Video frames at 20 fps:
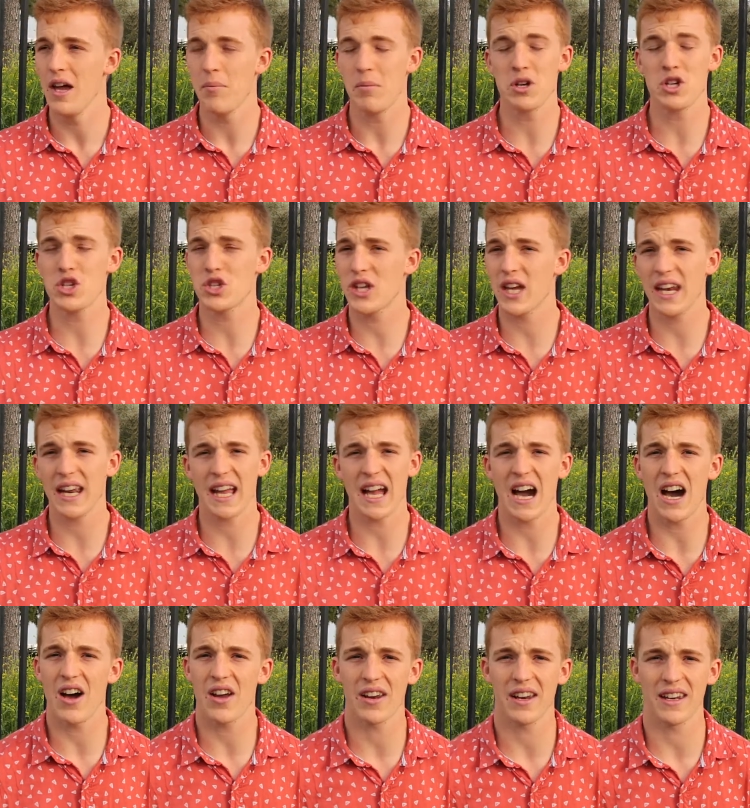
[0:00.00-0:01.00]
but just getting
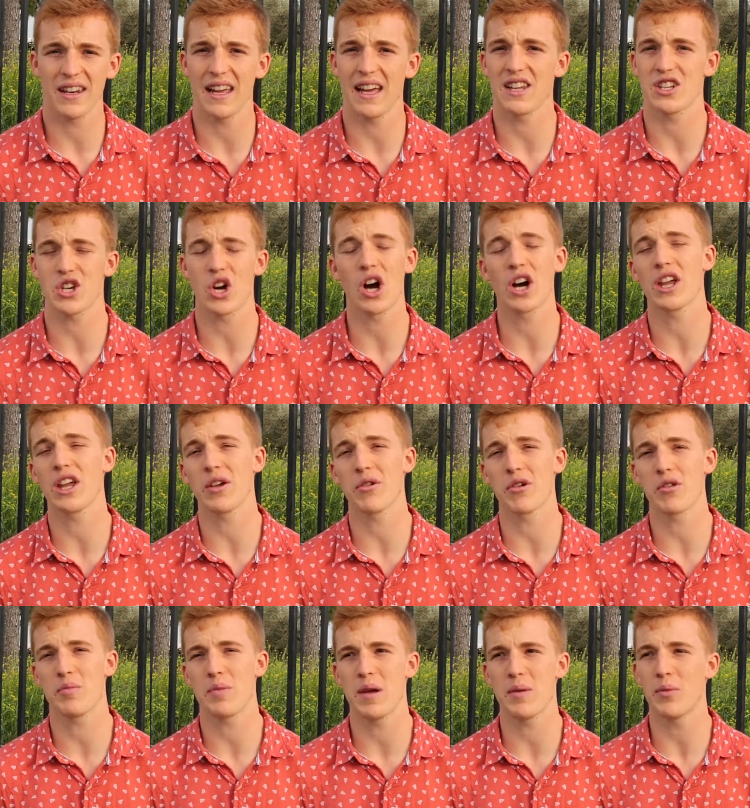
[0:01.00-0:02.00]
out and talking
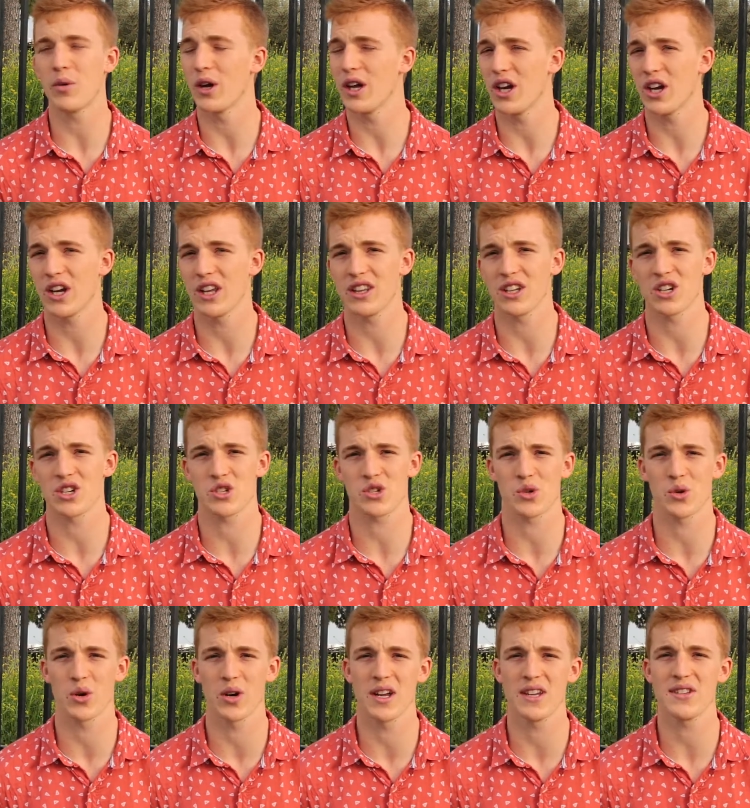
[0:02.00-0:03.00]
with people, hearing their
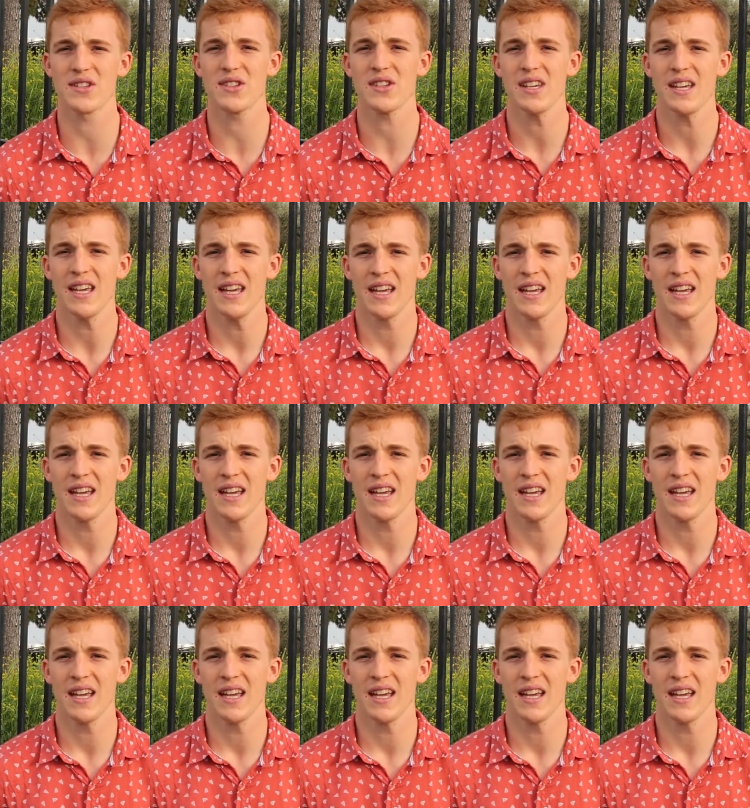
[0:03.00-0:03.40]
stories,